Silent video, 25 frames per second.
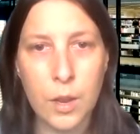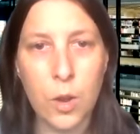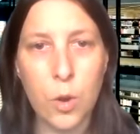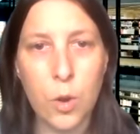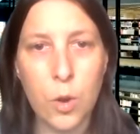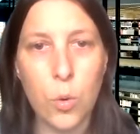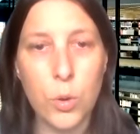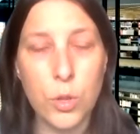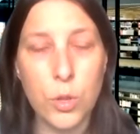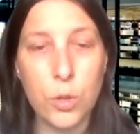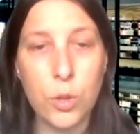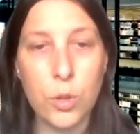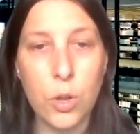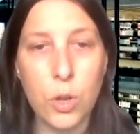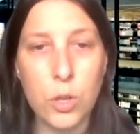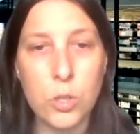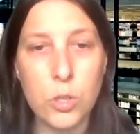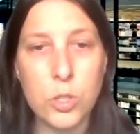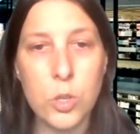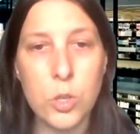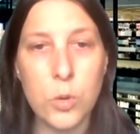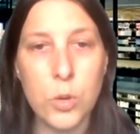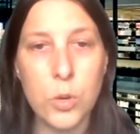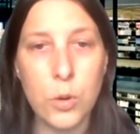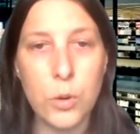Oh, you'll
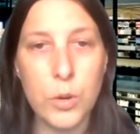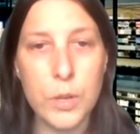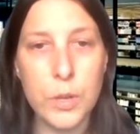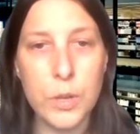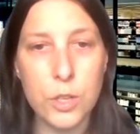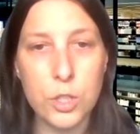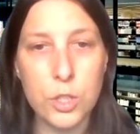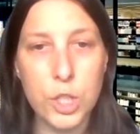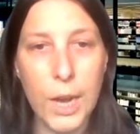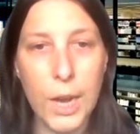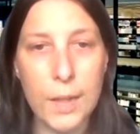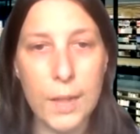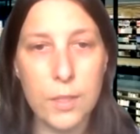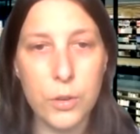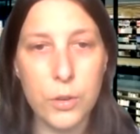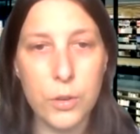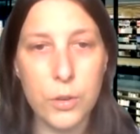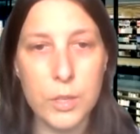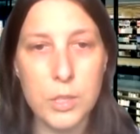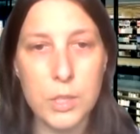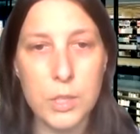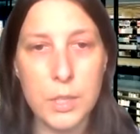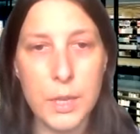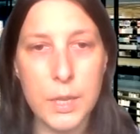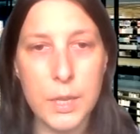also note in the chat, there
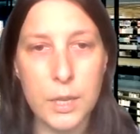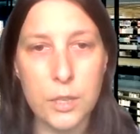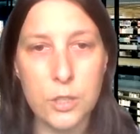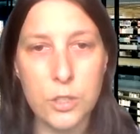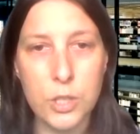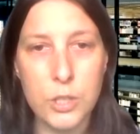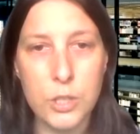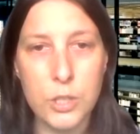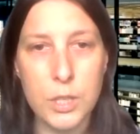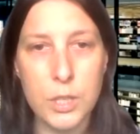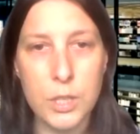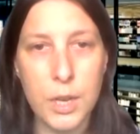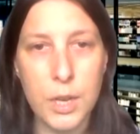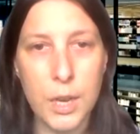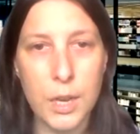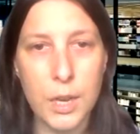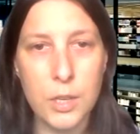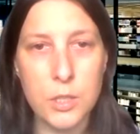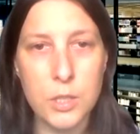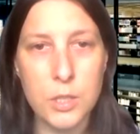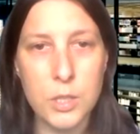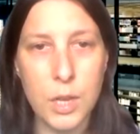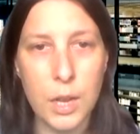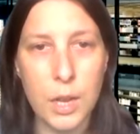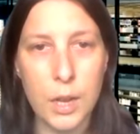is a link to
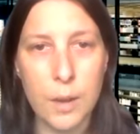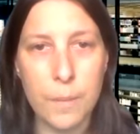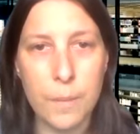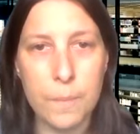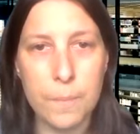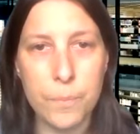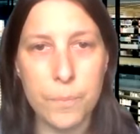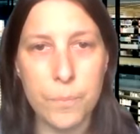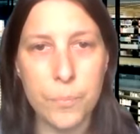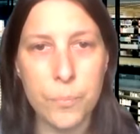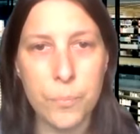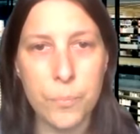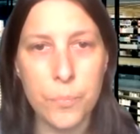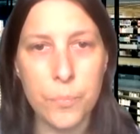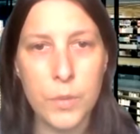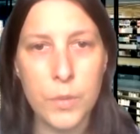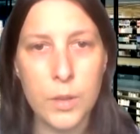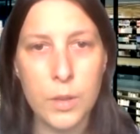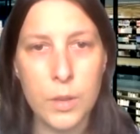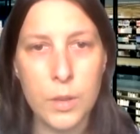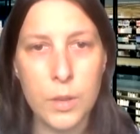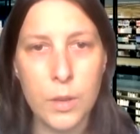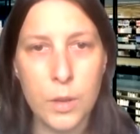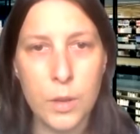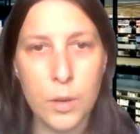today's
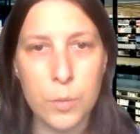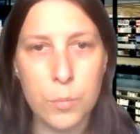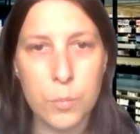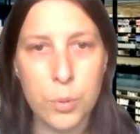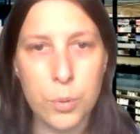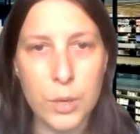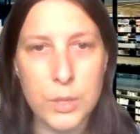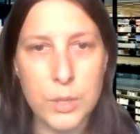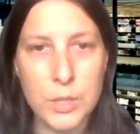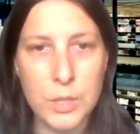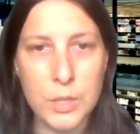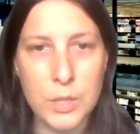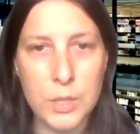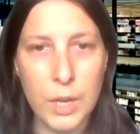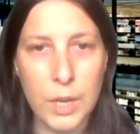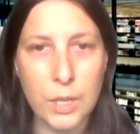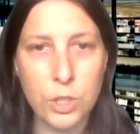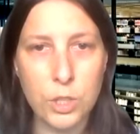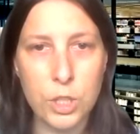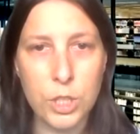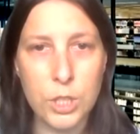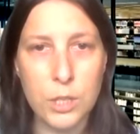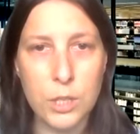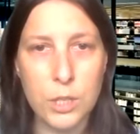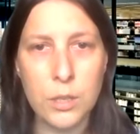
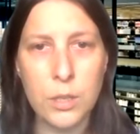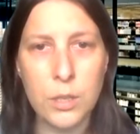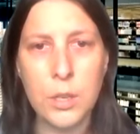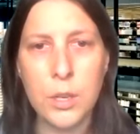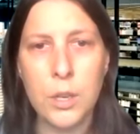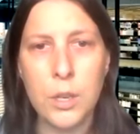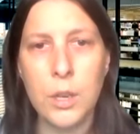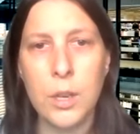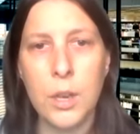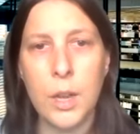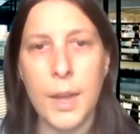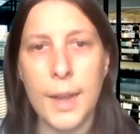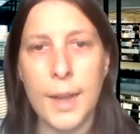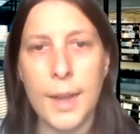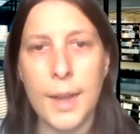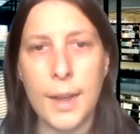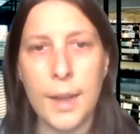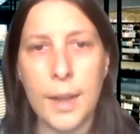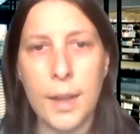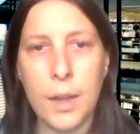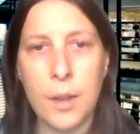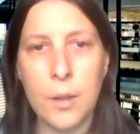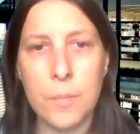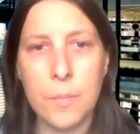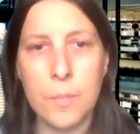presentation.
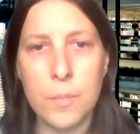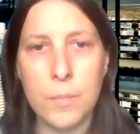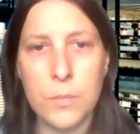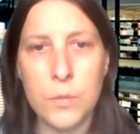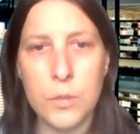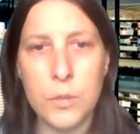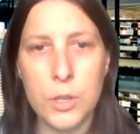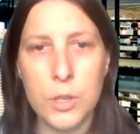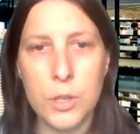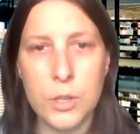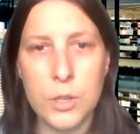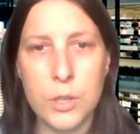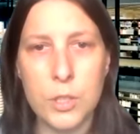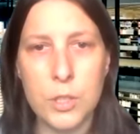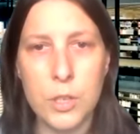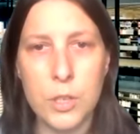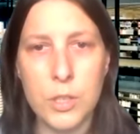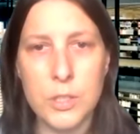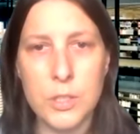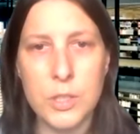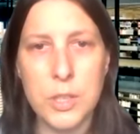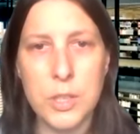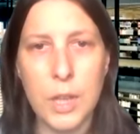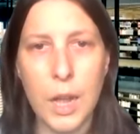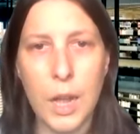to
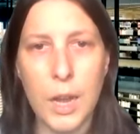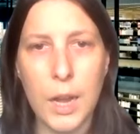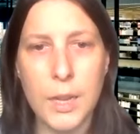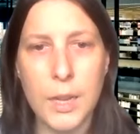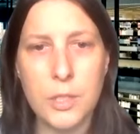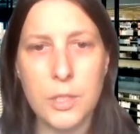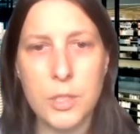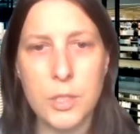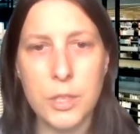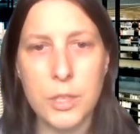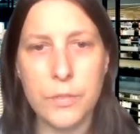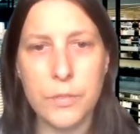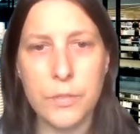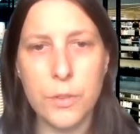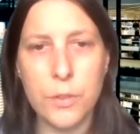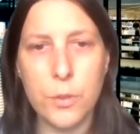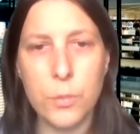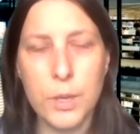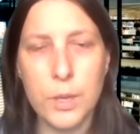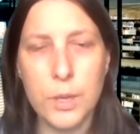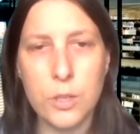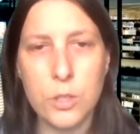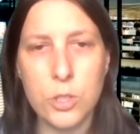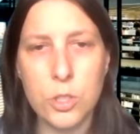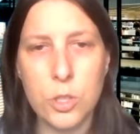the slides, if you
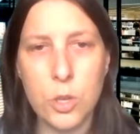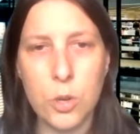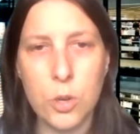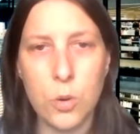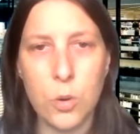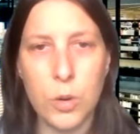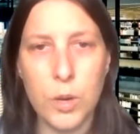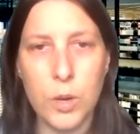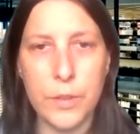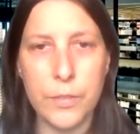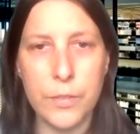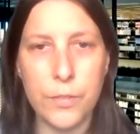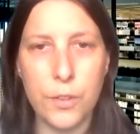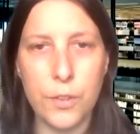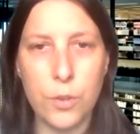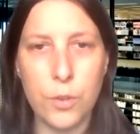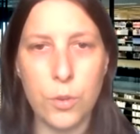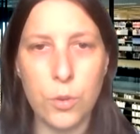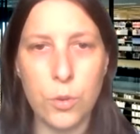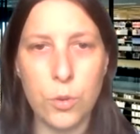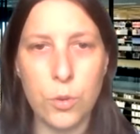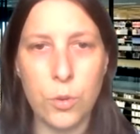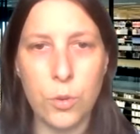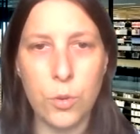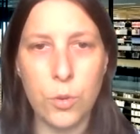will. So if
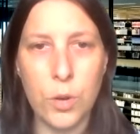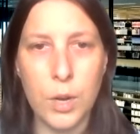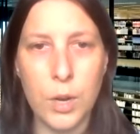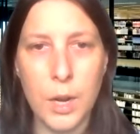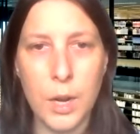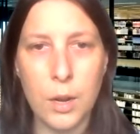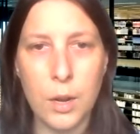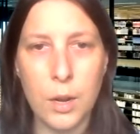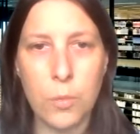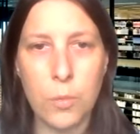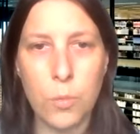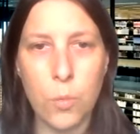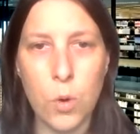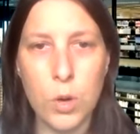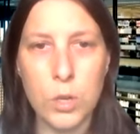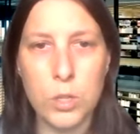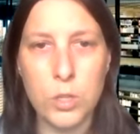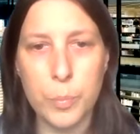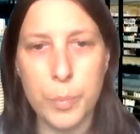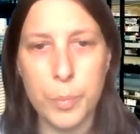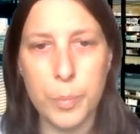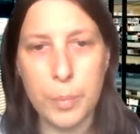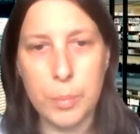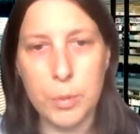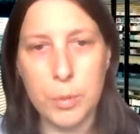you want
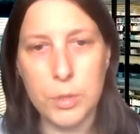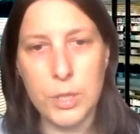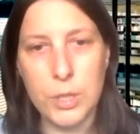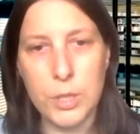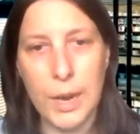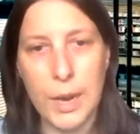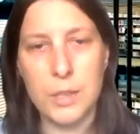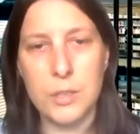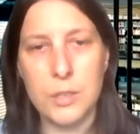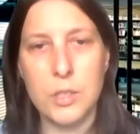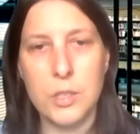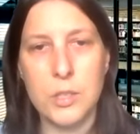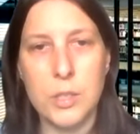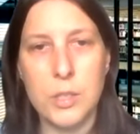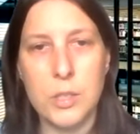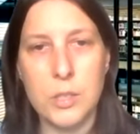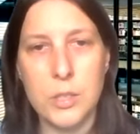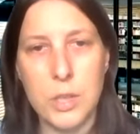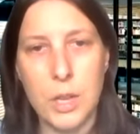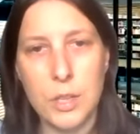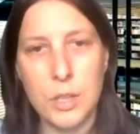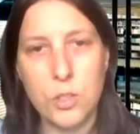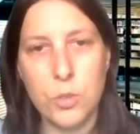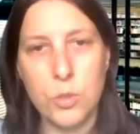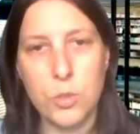to be able to access the
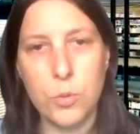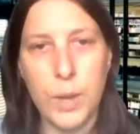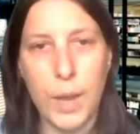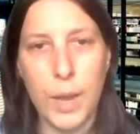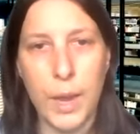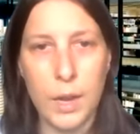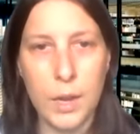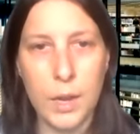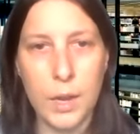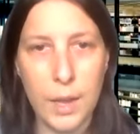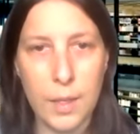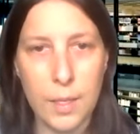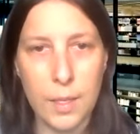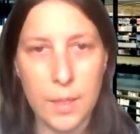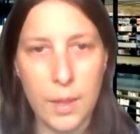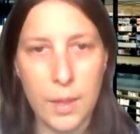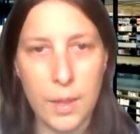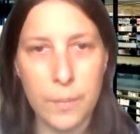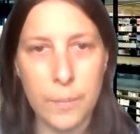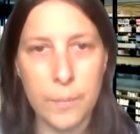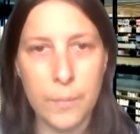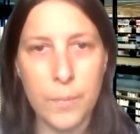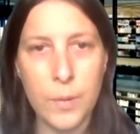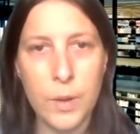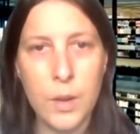slides, you can get
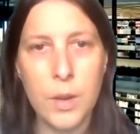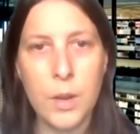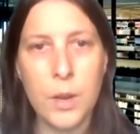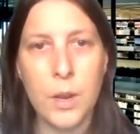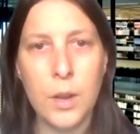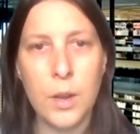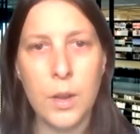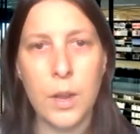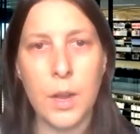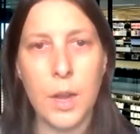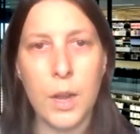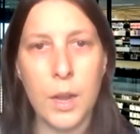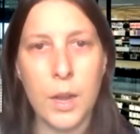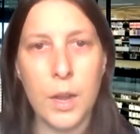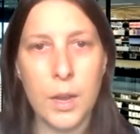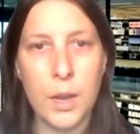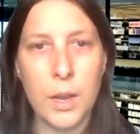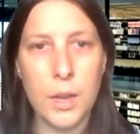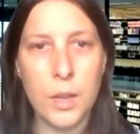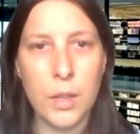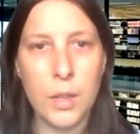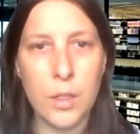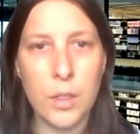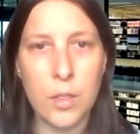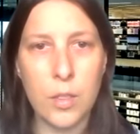them
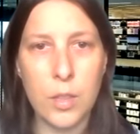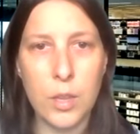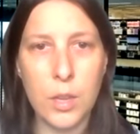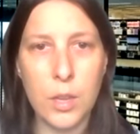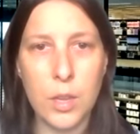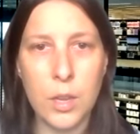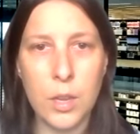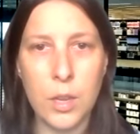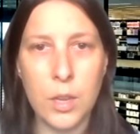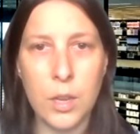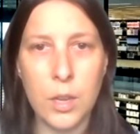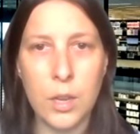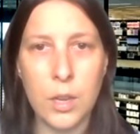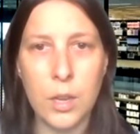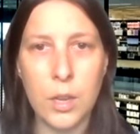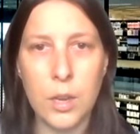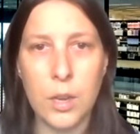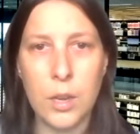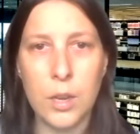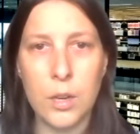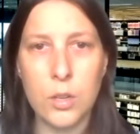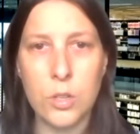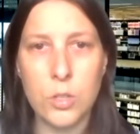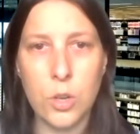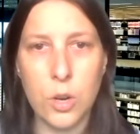in the
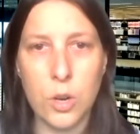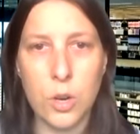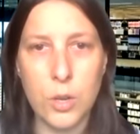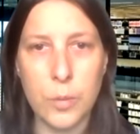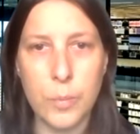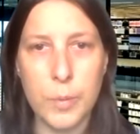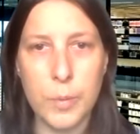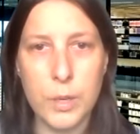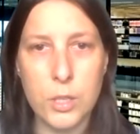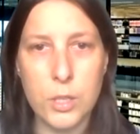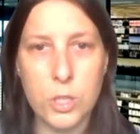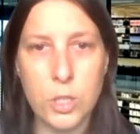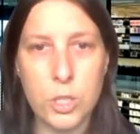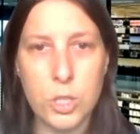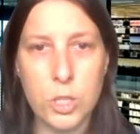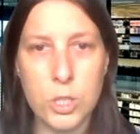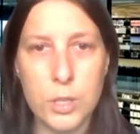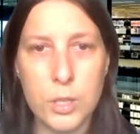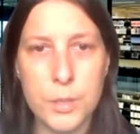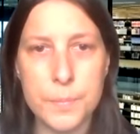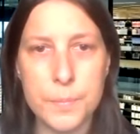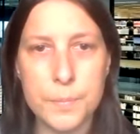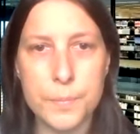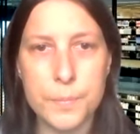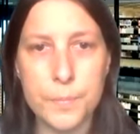
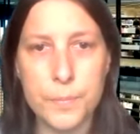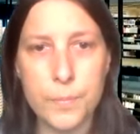document.